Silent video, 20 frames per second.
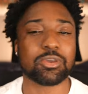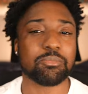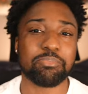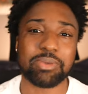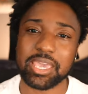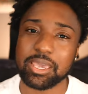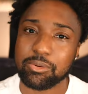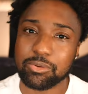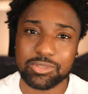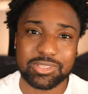could
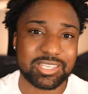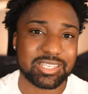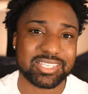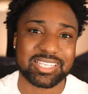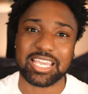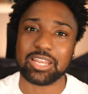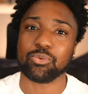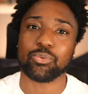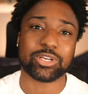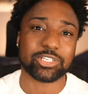be able to
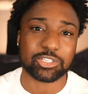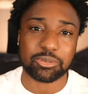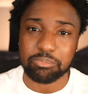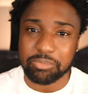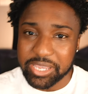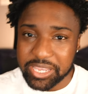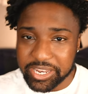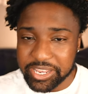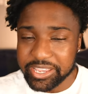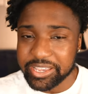send richer
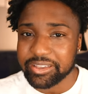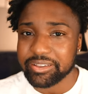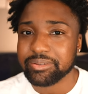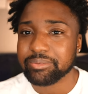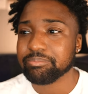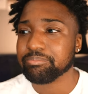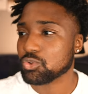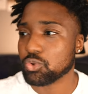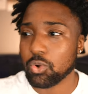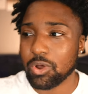media.
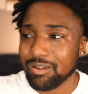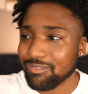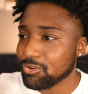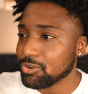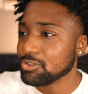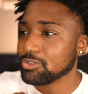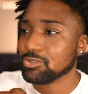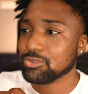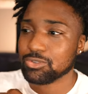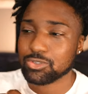So
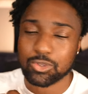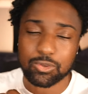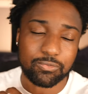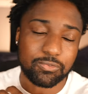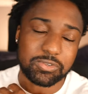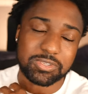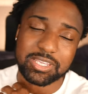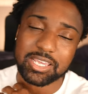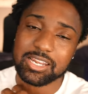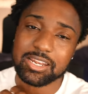whoever, so if
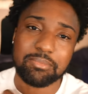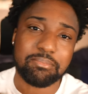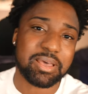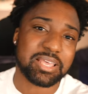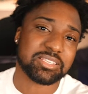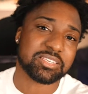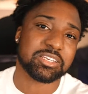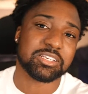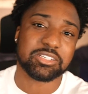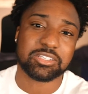you're sending a
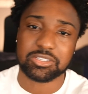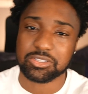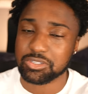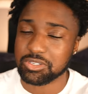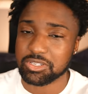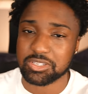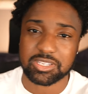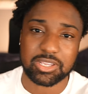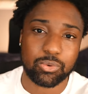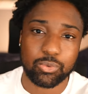message
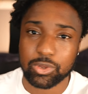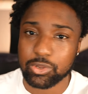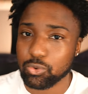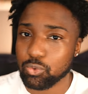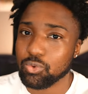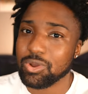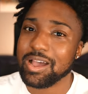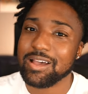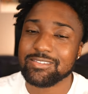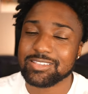to someone
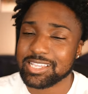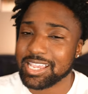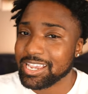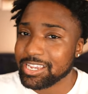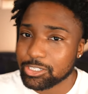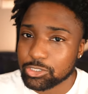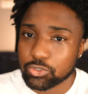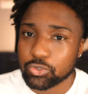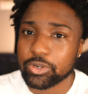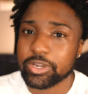who has
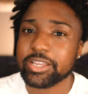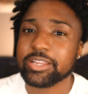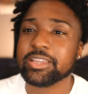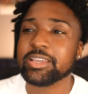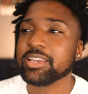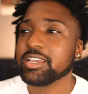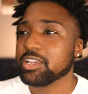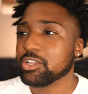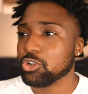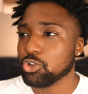Android,
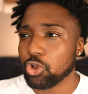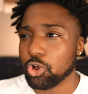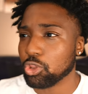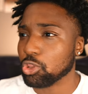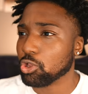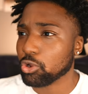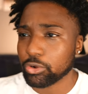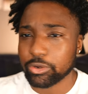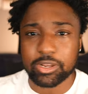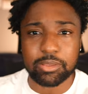no
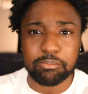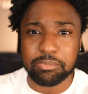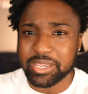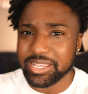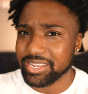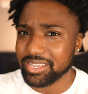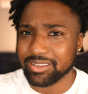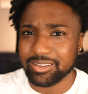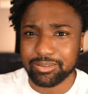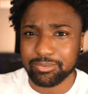longer the
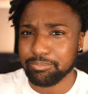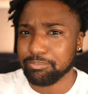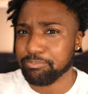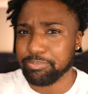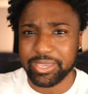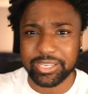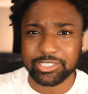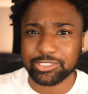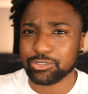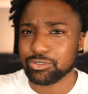media
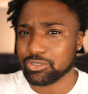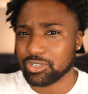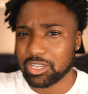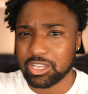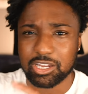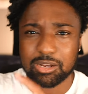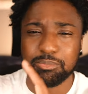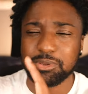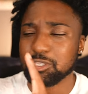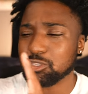pictures are
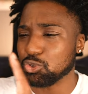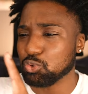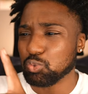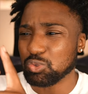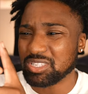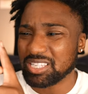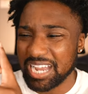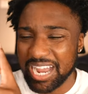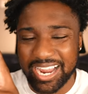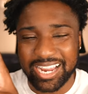going to be too
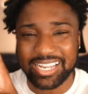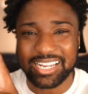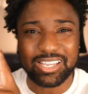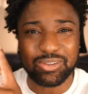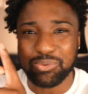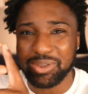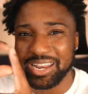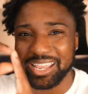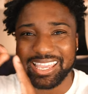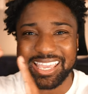tiny
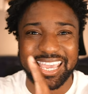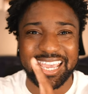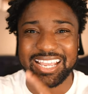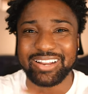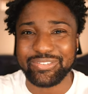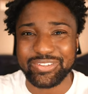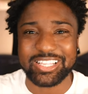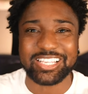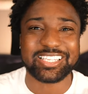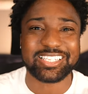where they
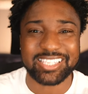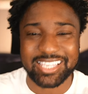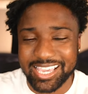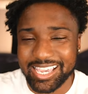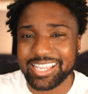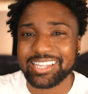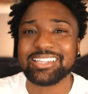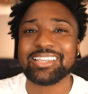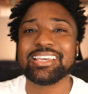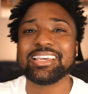can't really see
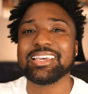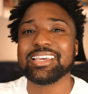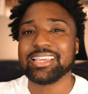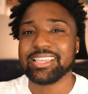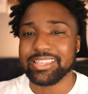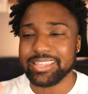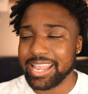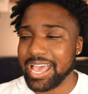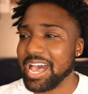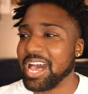it.
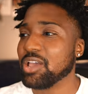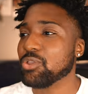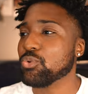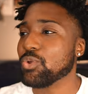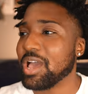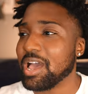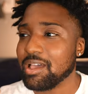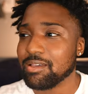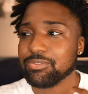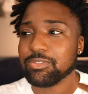Now you
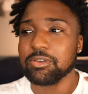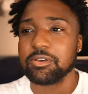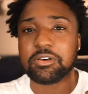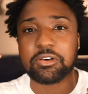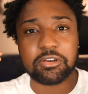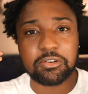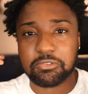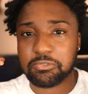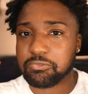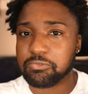have
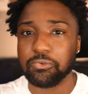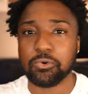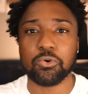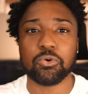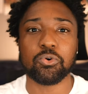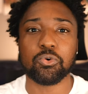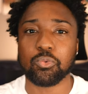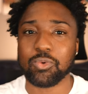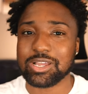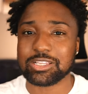the
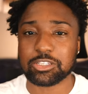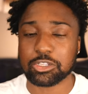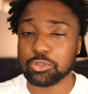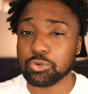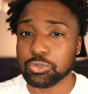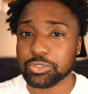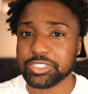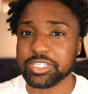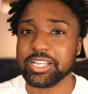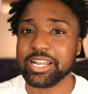full
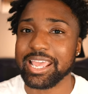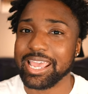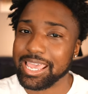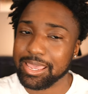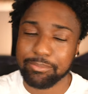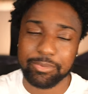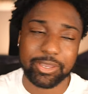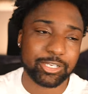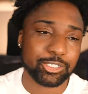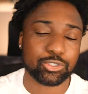resolution
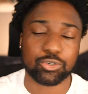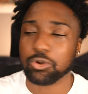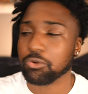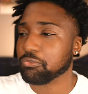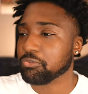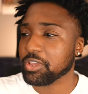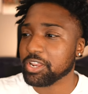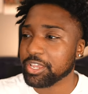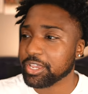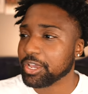image or
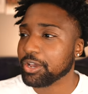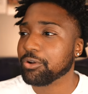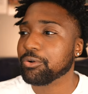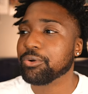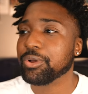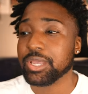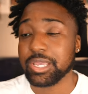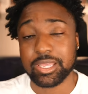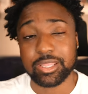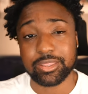video.
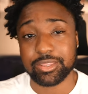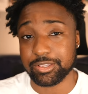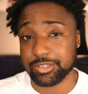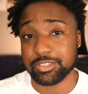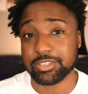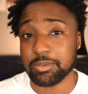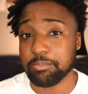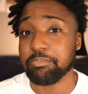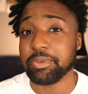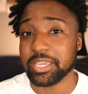This
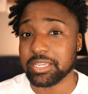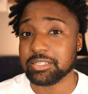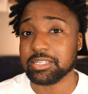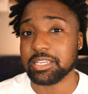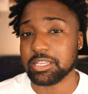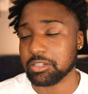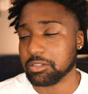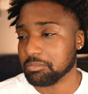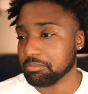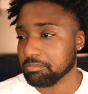is a big deal.